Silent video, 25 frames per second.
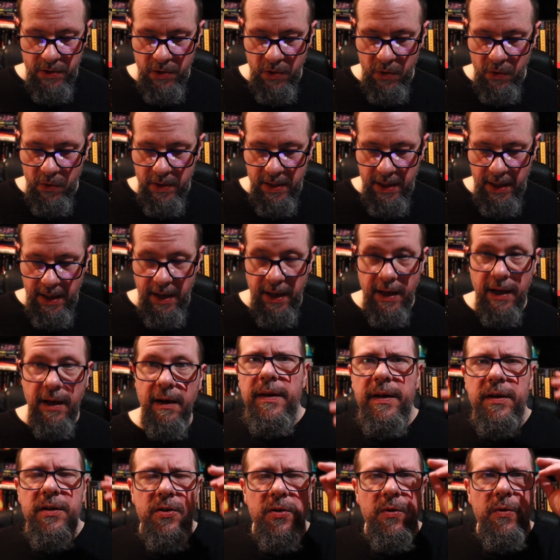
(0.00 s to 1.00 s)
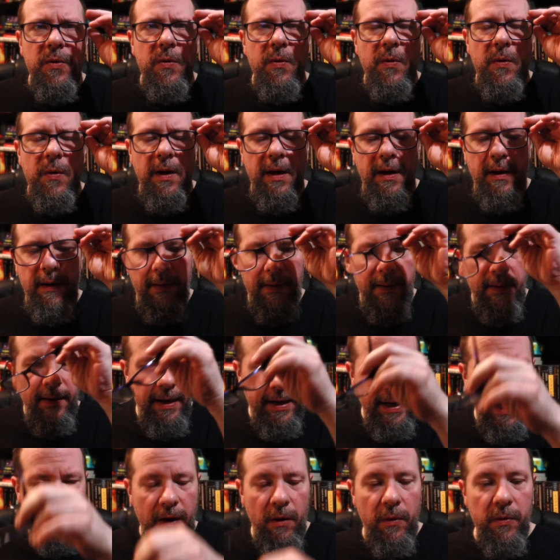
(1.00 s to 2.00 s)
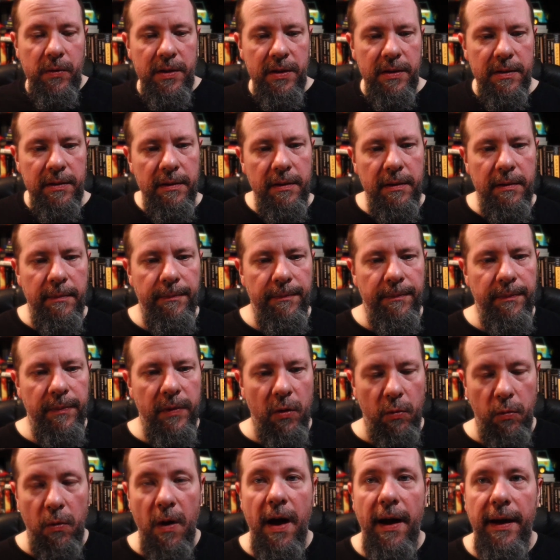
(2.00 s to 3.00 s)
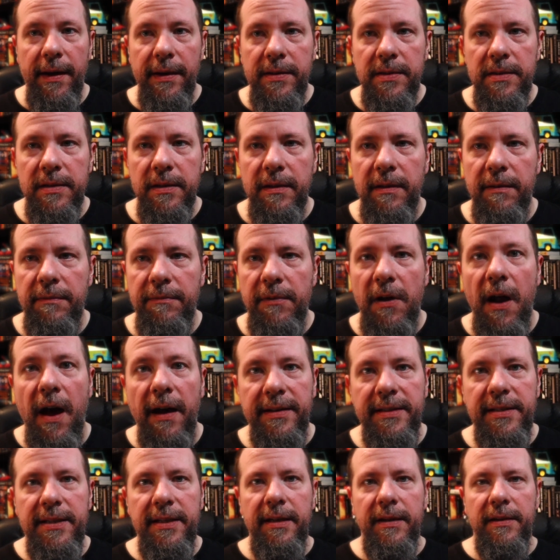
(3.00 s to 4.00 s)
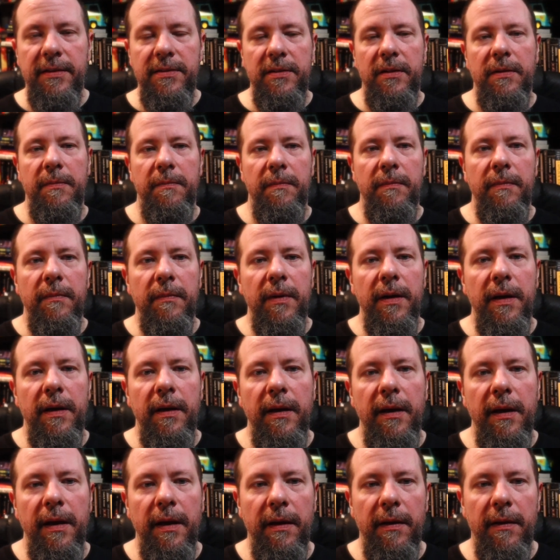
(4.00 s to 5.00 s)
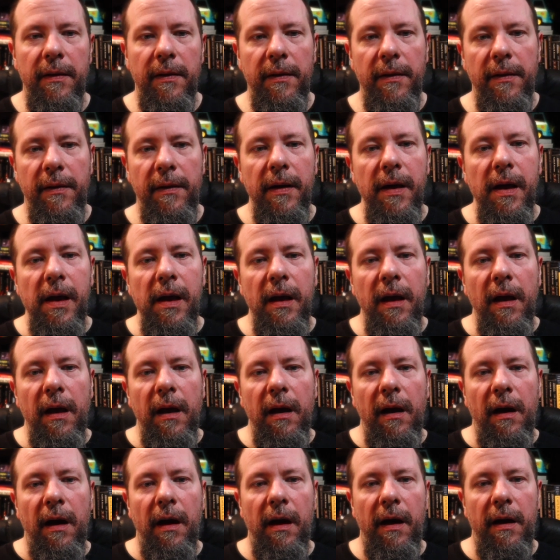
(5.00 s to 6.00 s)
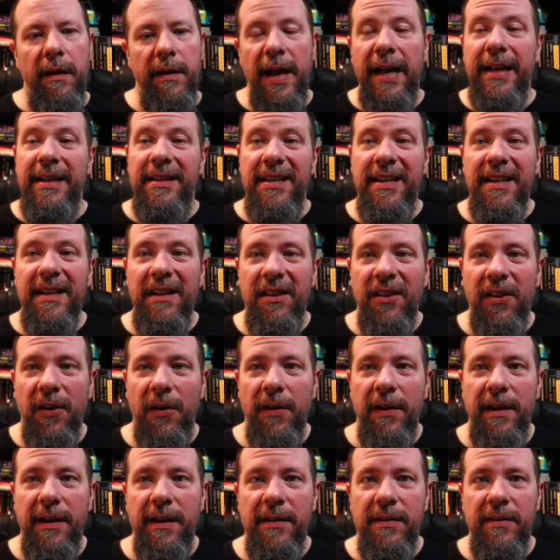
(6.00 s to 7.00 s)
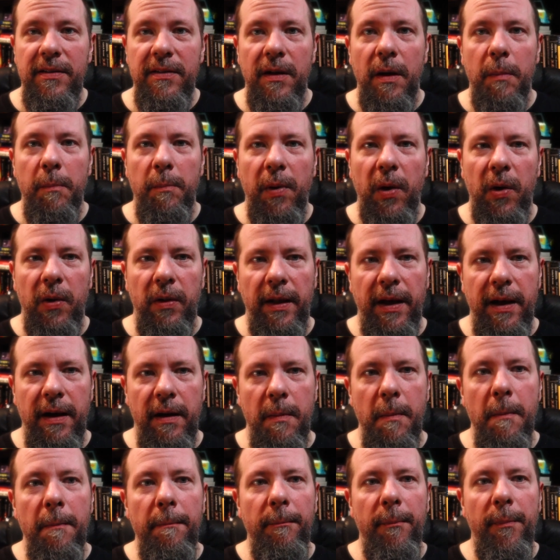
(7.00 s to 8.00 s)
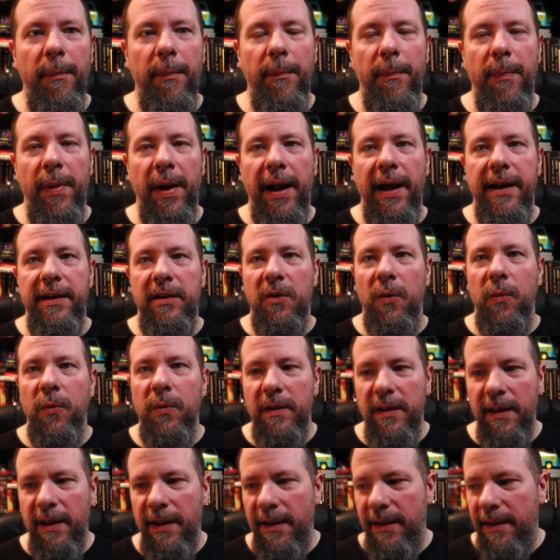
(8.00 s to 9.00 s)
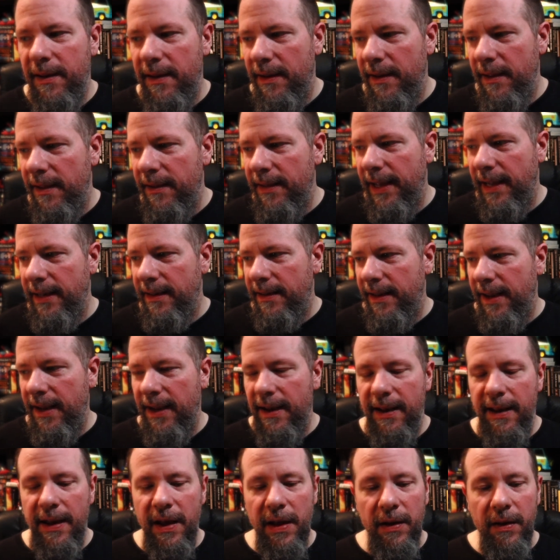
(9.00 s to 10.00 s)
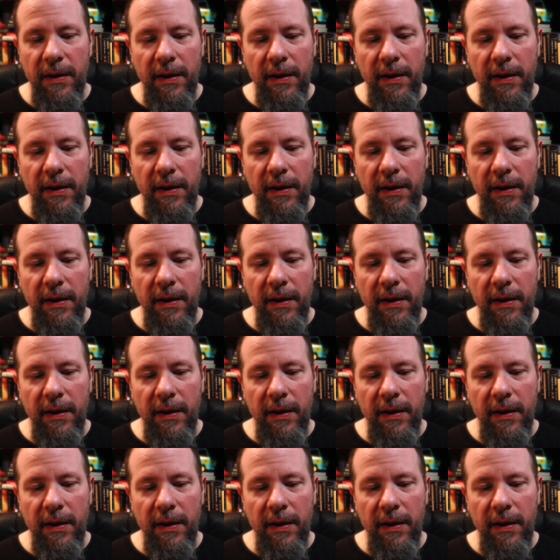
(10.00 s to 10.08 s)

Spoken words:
do take into account the rise of Nazism in 1930s Berlin, but I don't think that they